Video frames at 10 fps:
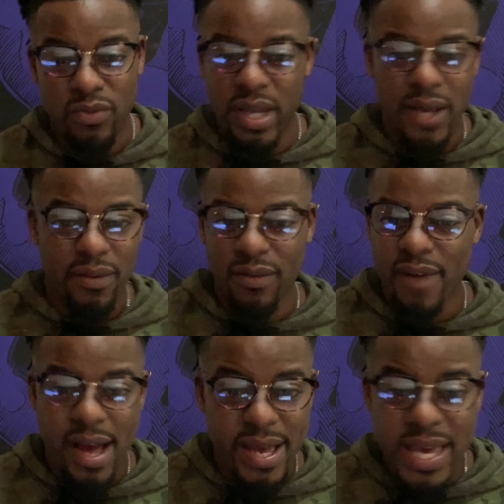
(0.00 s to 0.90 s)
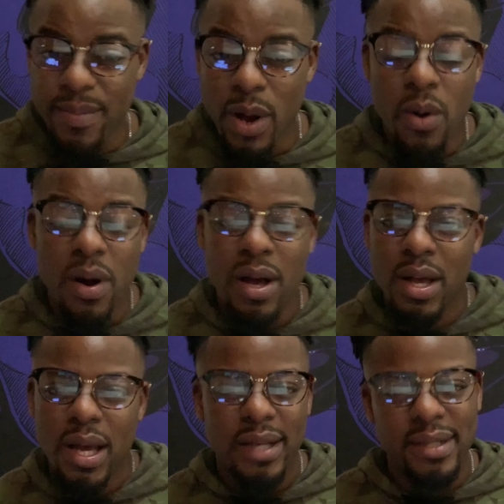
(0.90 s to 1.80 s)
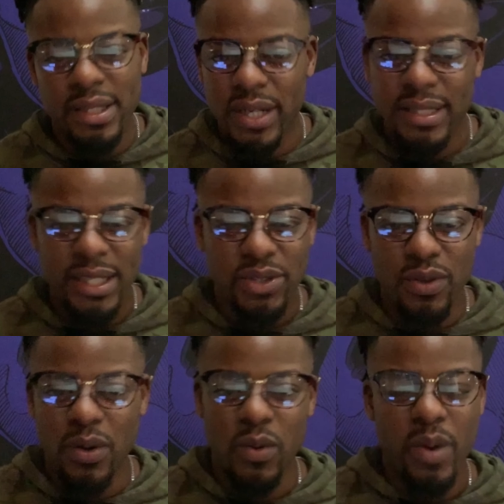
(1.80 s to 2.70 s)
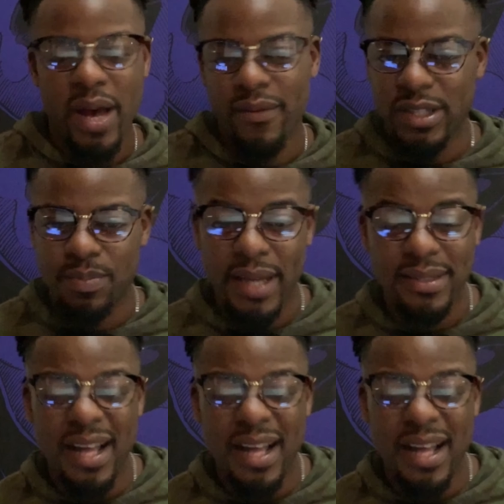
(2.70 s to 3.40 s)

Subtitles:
either via email, etc, or whatever is best.